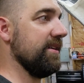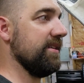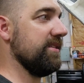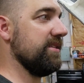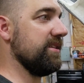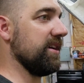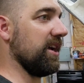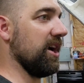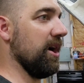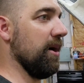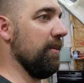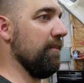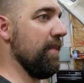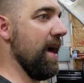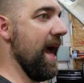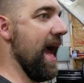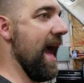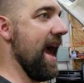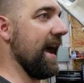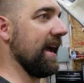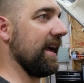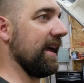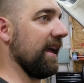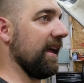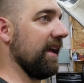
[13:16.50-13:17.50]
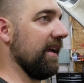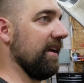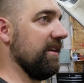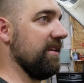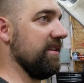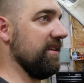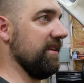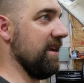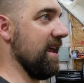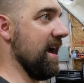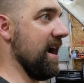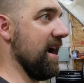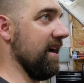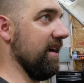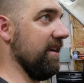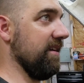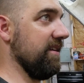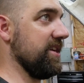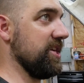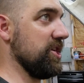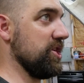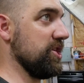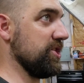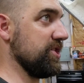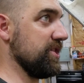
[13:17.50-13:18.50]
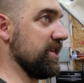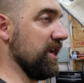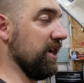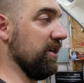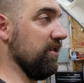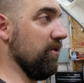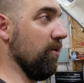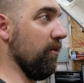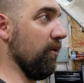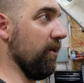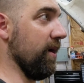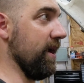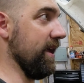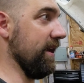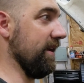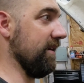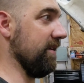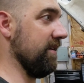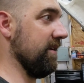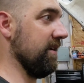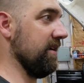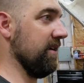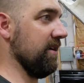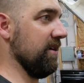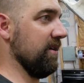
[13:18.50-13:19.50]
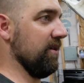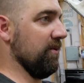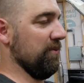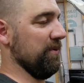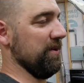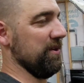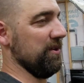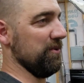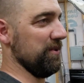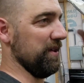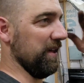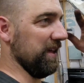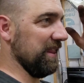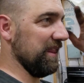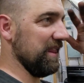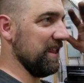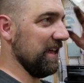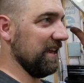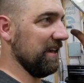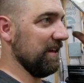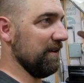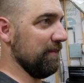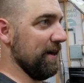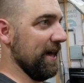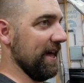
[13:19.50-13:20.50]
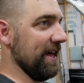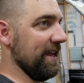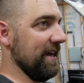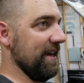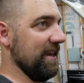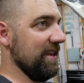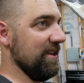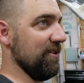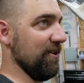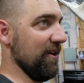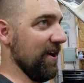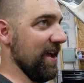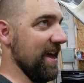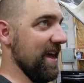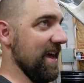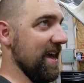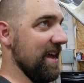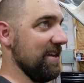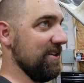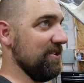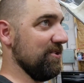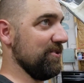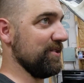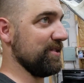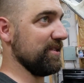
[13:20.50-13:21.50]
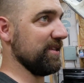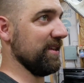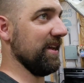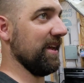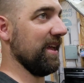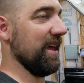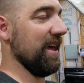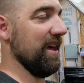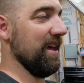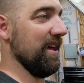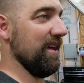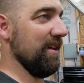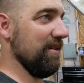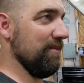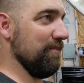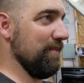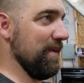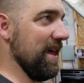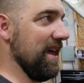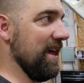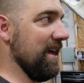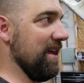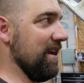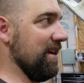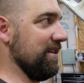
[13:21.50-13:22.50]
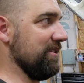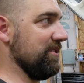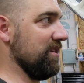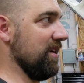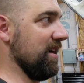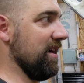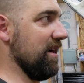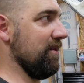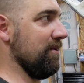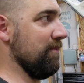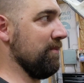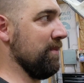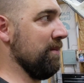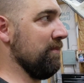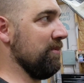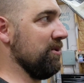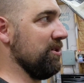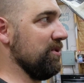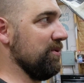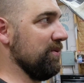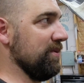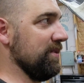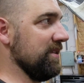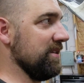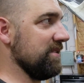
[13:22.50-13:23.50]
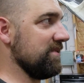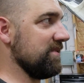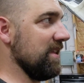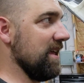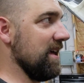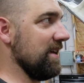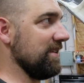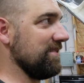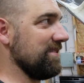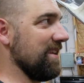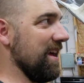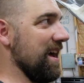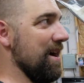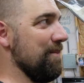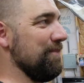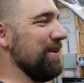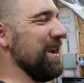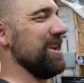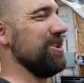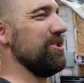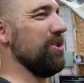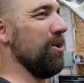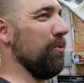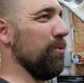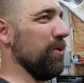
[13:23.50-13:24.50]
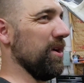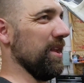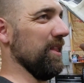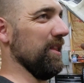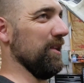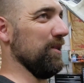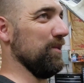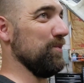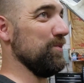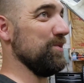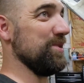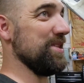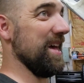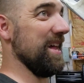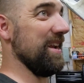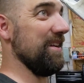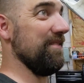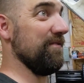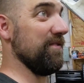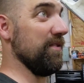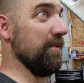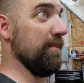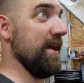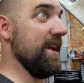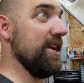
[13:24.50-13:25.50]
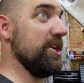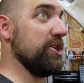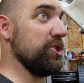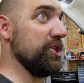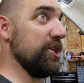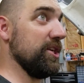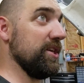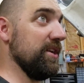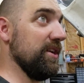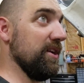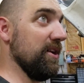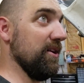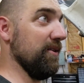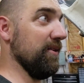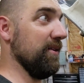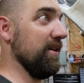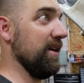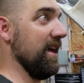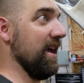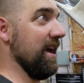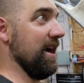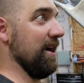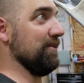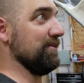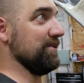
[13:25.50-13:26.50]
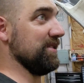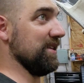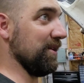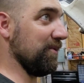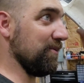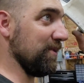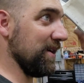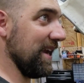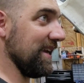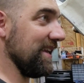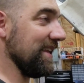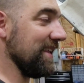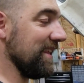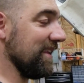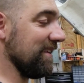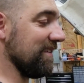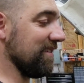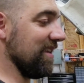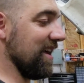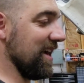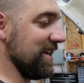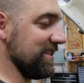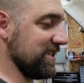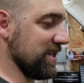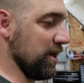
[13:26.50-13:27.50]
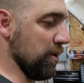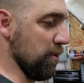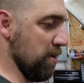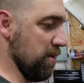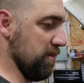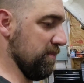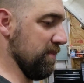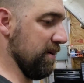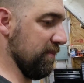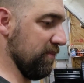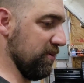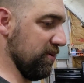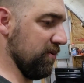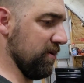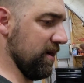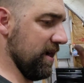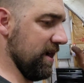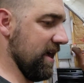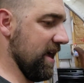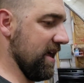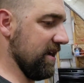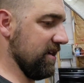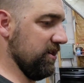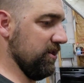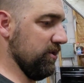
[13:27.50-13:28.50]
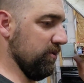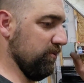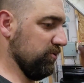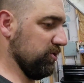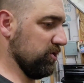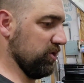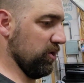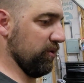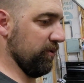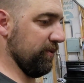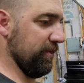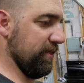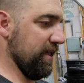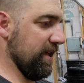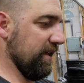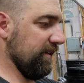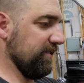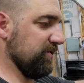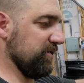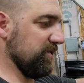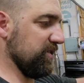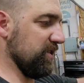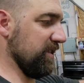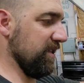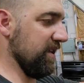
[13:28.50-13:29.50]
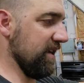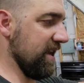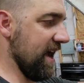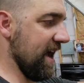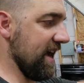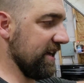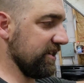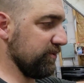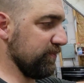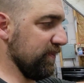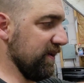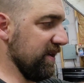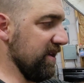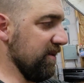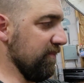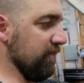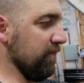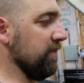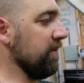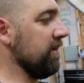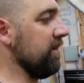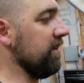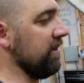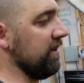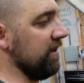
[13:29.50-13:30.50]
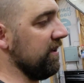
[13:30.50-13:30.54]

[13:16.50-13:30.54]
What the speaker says: to come back to just ignore it when you're like thinking about it in your head and you're just like, man, I remember doing this last time and I don't want to lose that information. It was like when I did this last time, I remember I had to do certain things to the dash beam